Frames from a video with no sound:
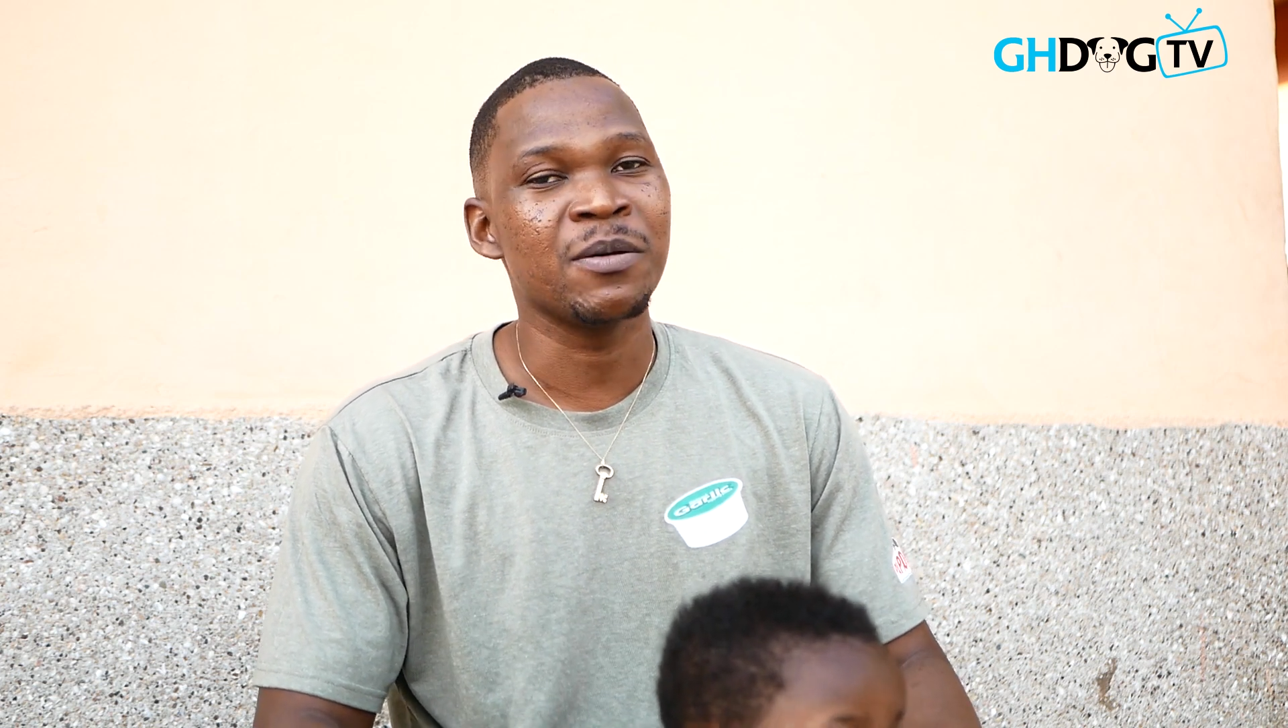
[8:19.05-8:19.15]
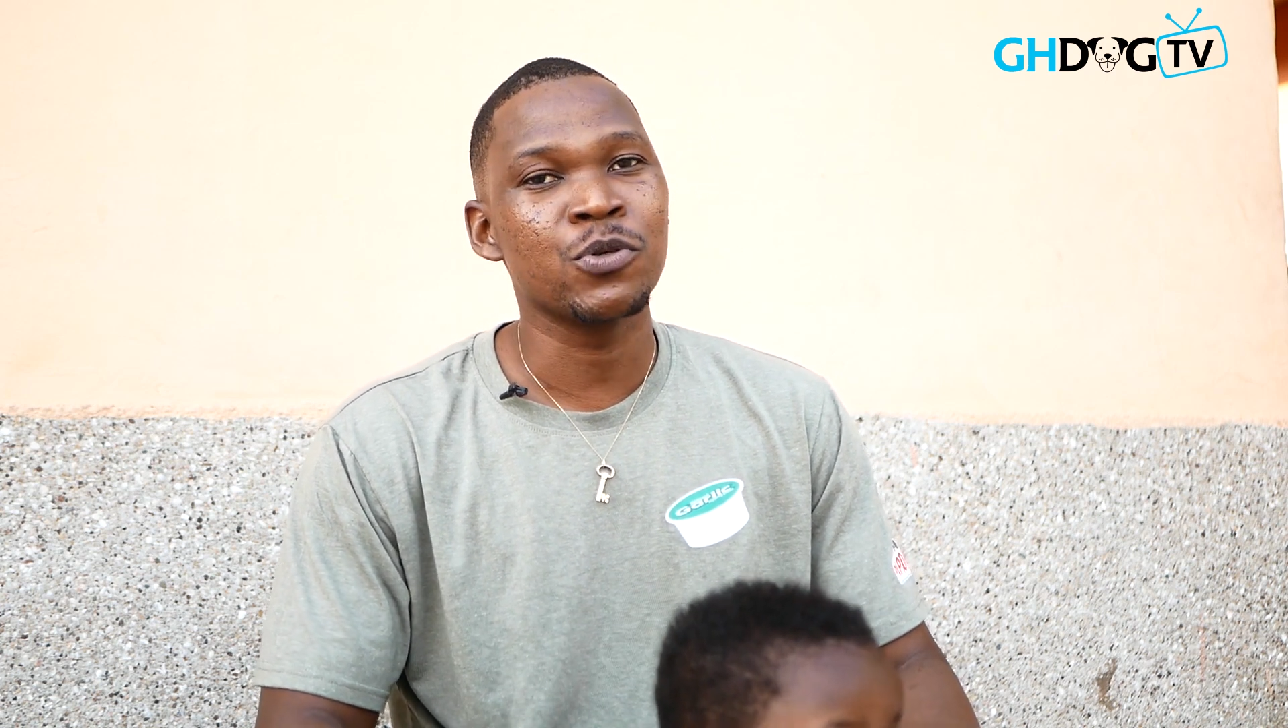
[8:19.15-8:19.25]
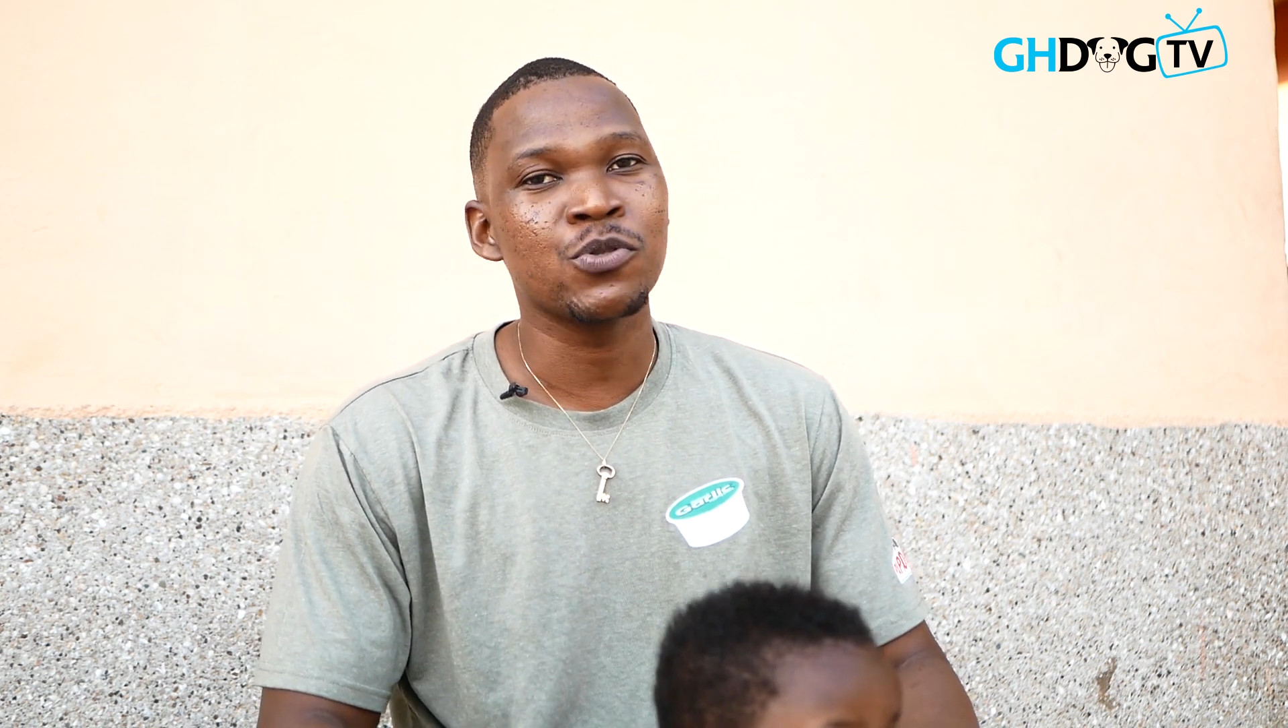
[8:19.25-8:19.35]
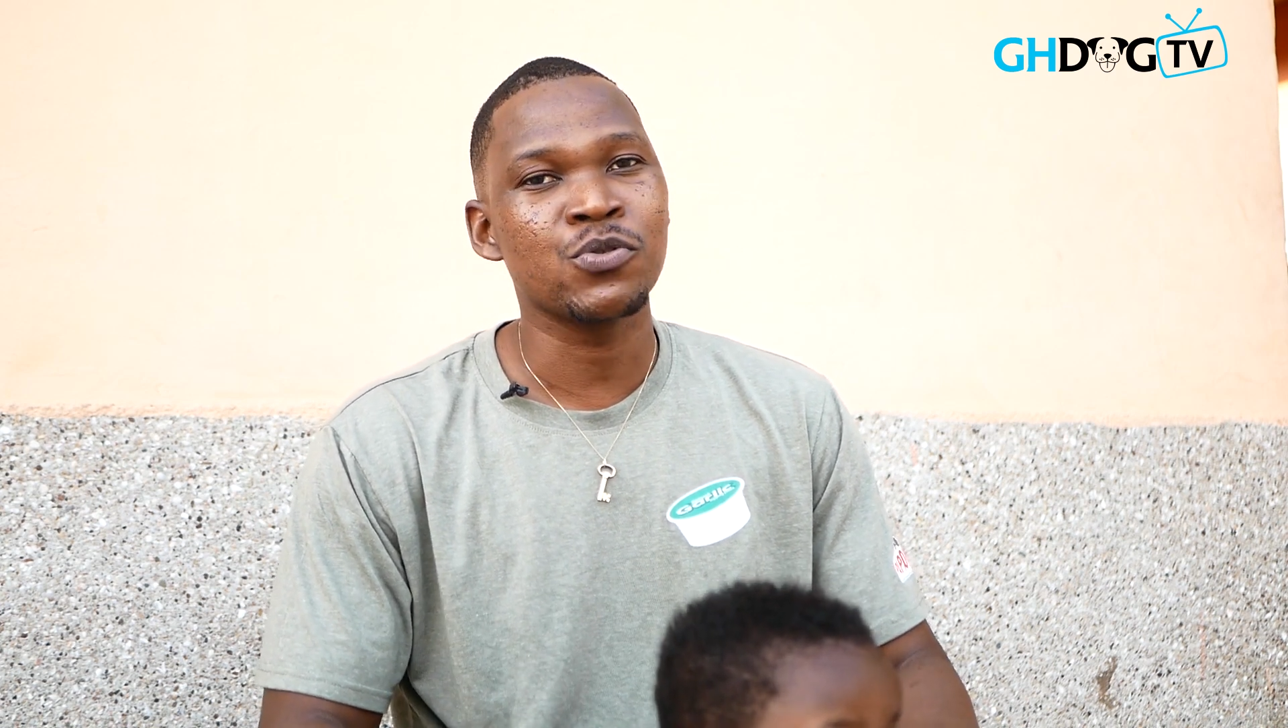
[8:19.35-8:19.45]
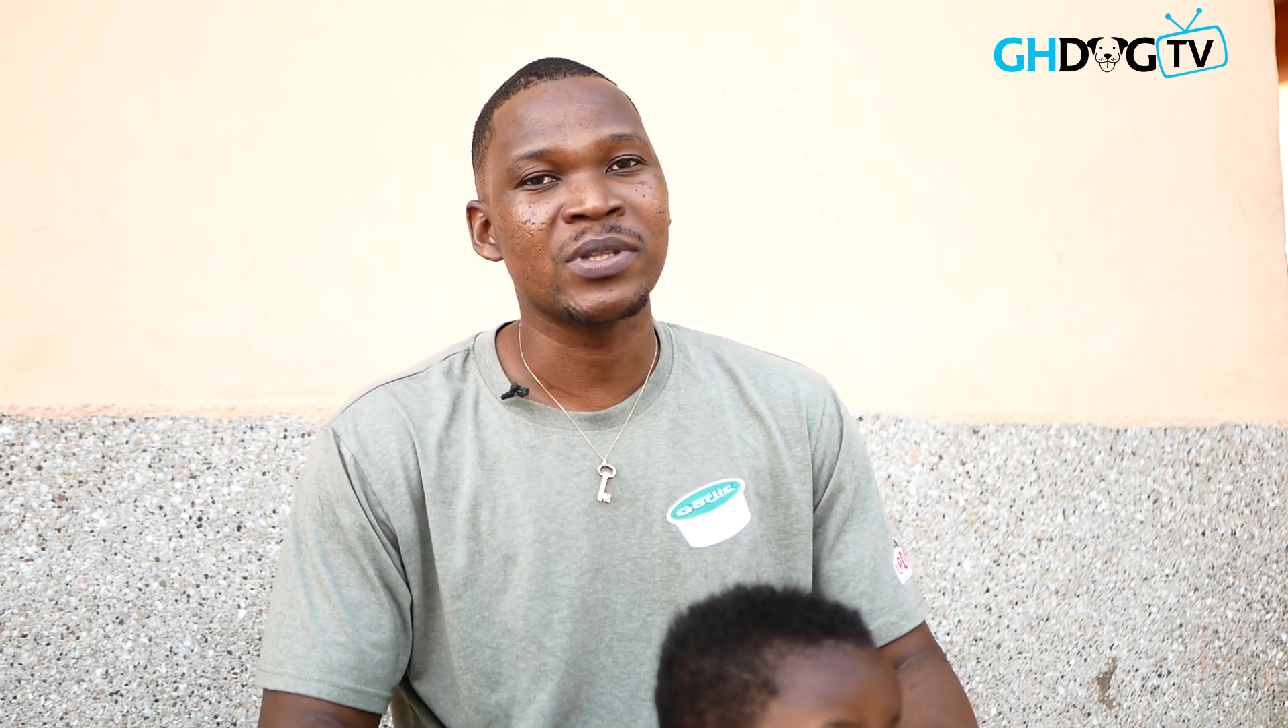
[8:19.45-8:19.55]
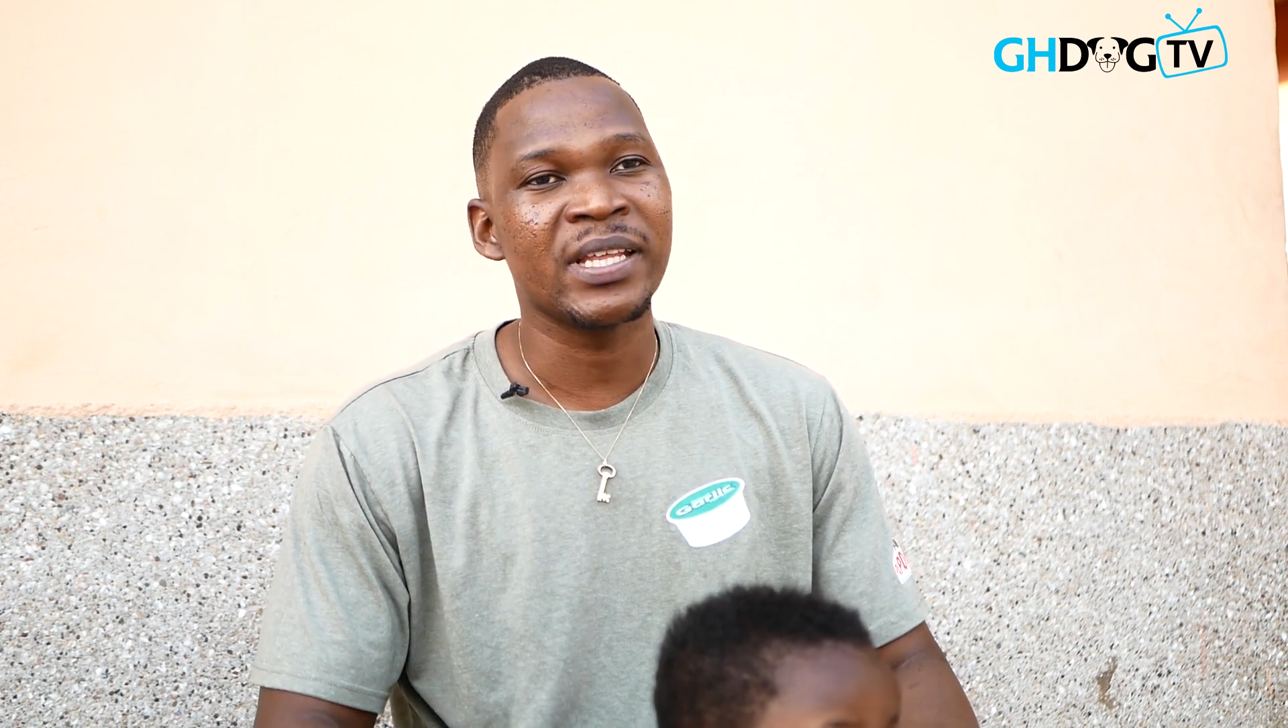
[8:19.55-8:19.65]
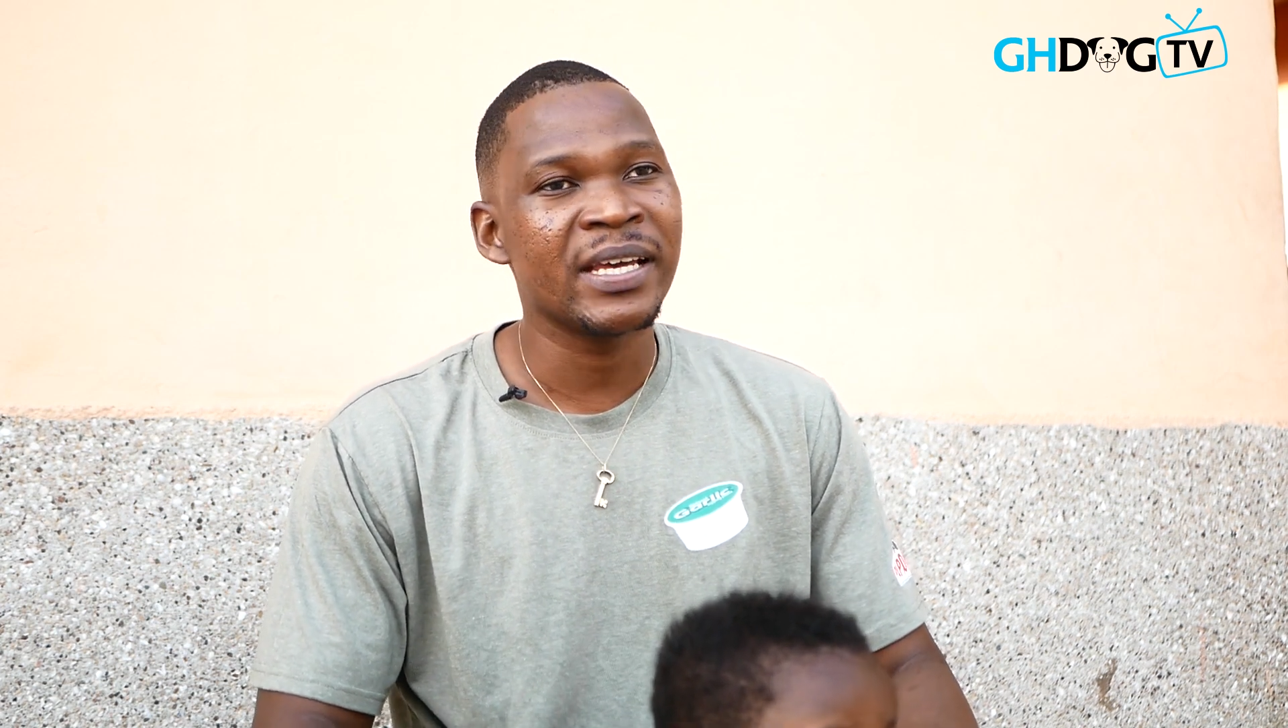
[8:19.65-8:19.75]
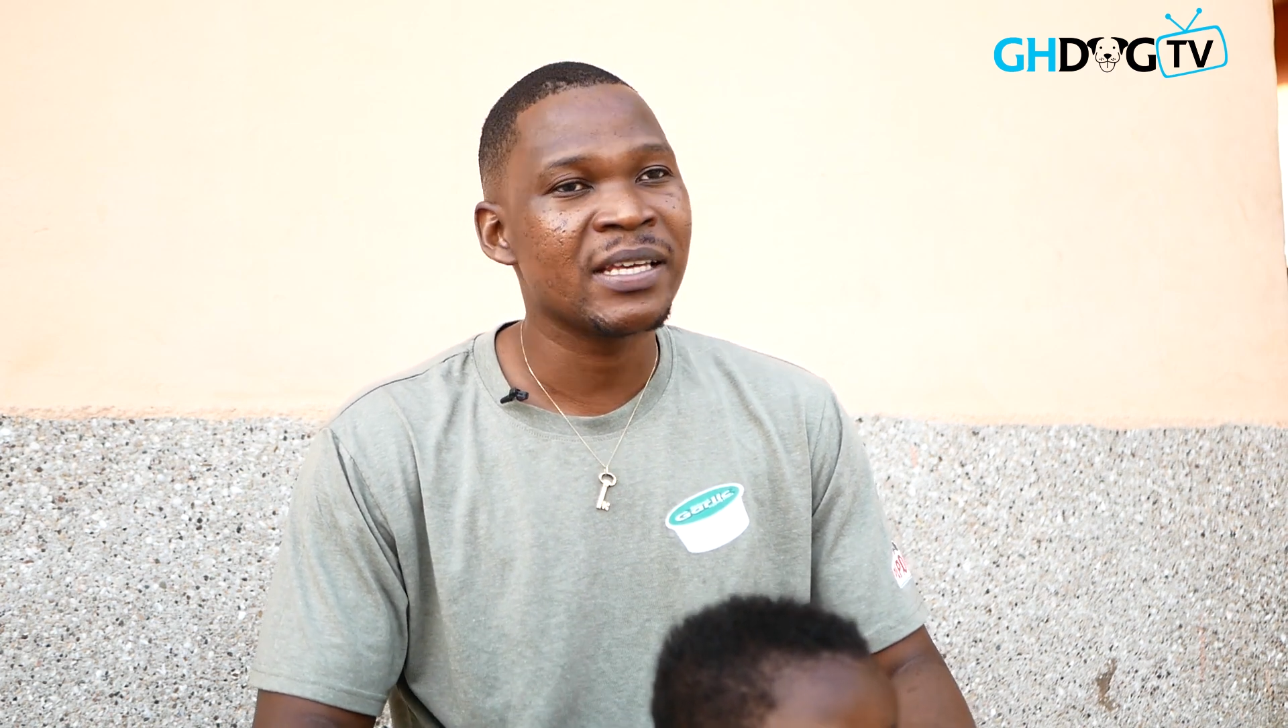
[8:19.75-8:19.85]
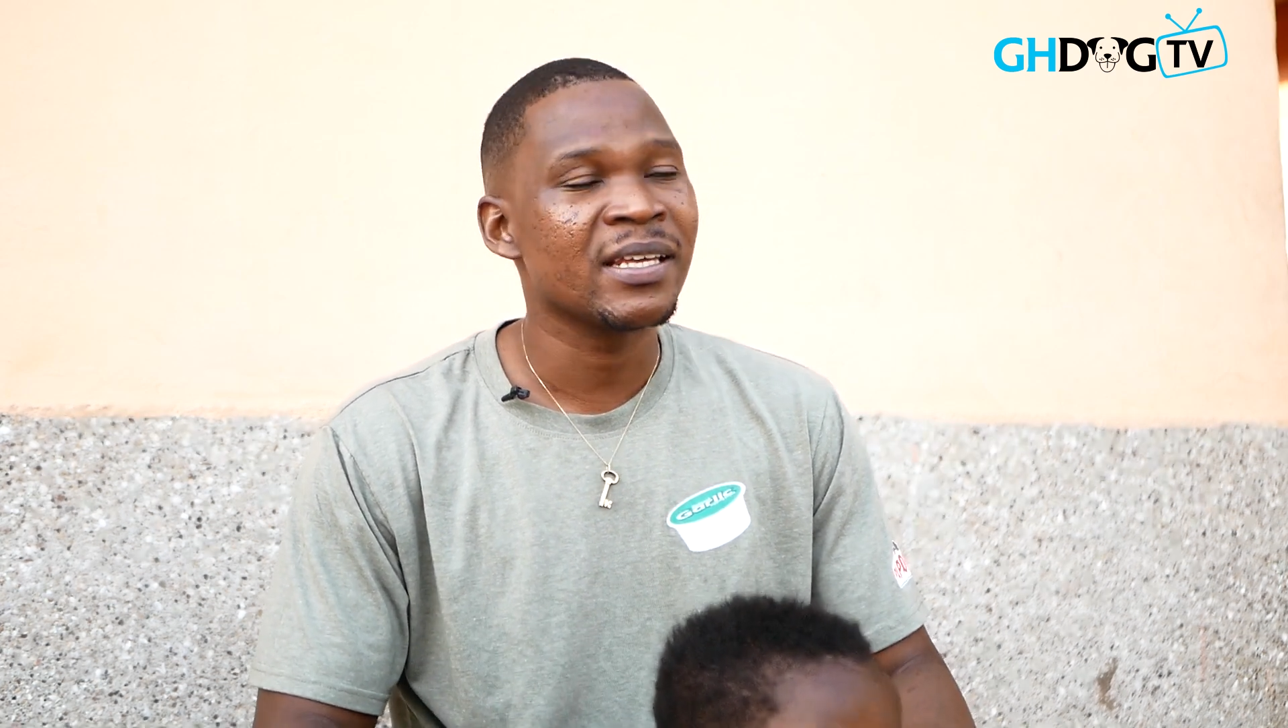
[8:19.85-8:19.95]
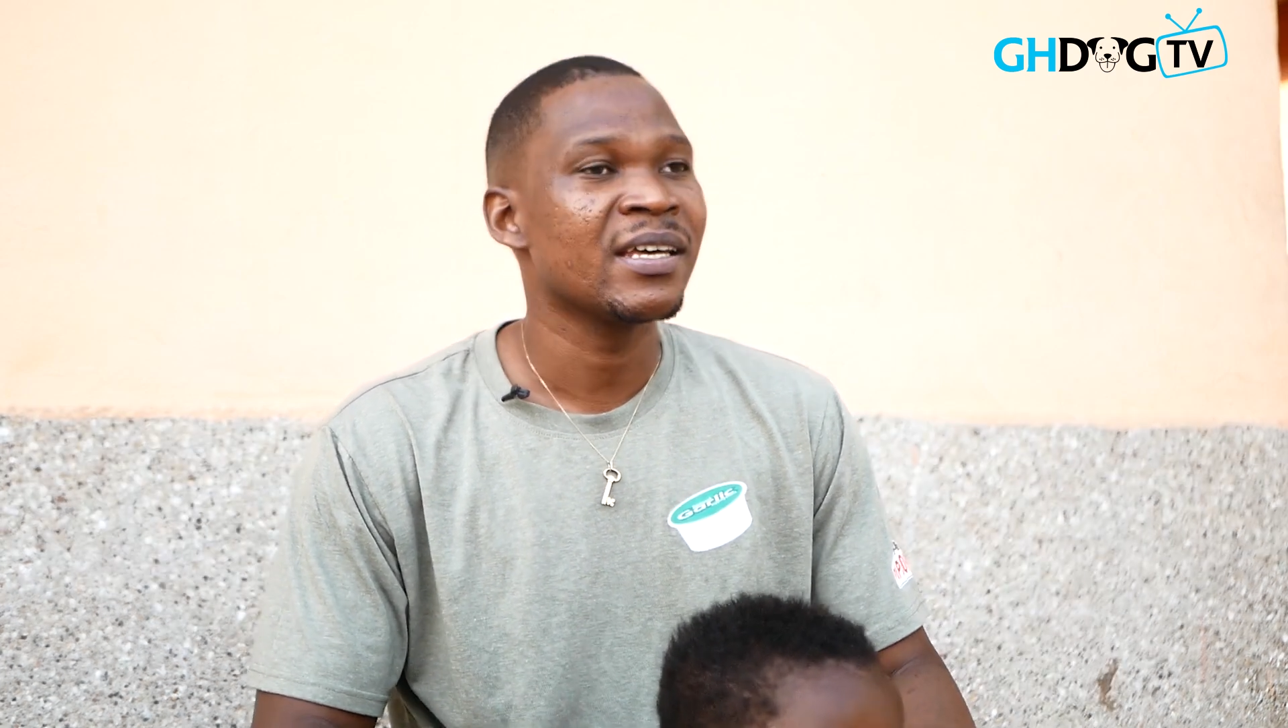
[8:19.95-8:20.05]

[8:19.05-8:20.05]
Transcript: able to take